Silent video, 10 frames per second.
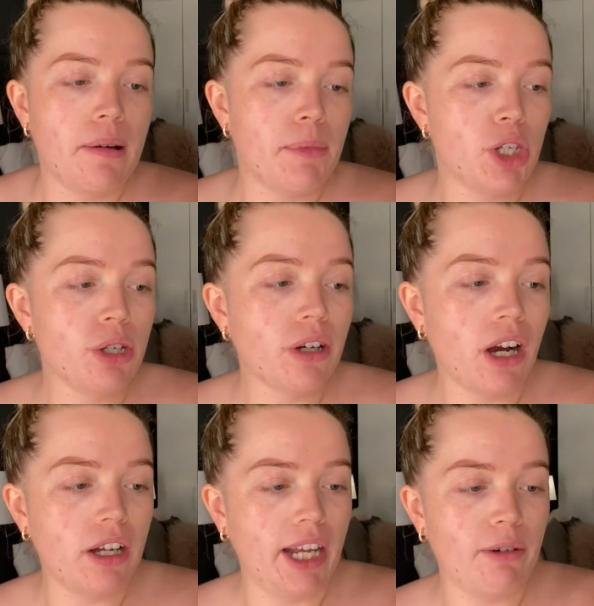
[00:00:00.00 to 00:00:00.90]
Manuka
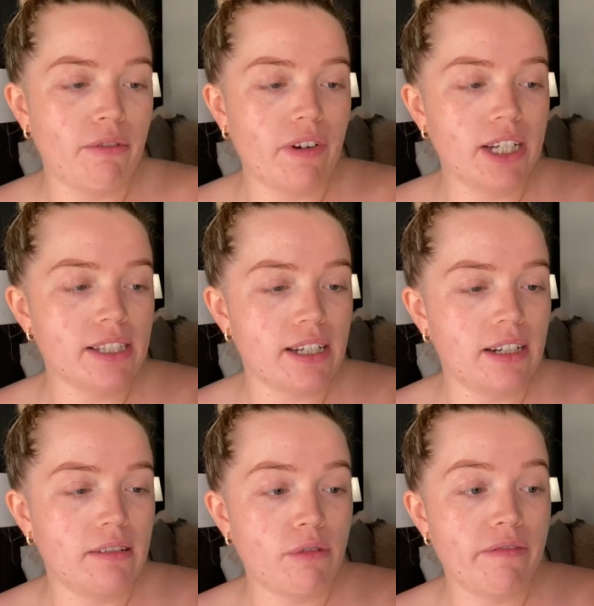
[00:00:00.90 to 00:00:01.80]
Honey
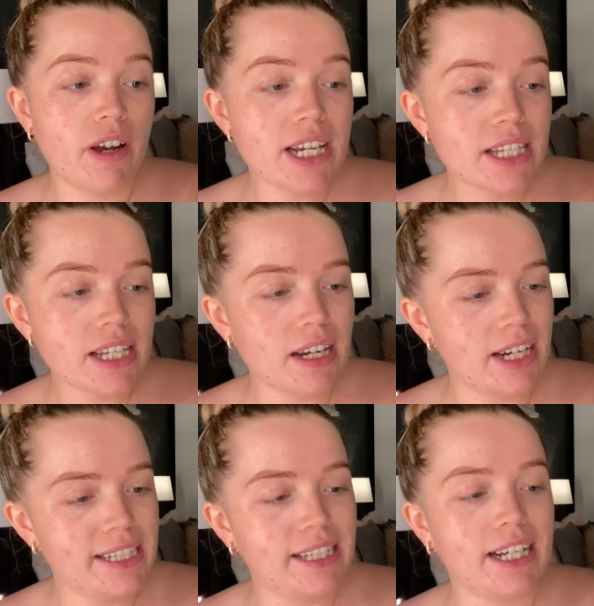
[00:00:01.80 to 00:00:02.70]
Revital
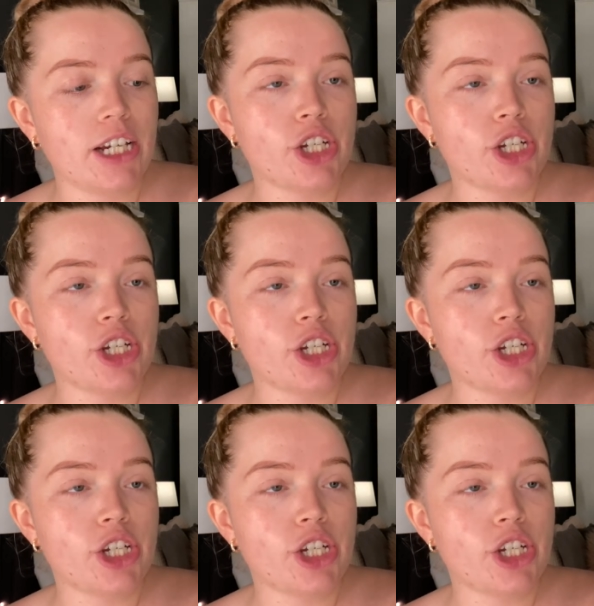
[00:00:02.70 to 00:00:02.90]
Revitalizing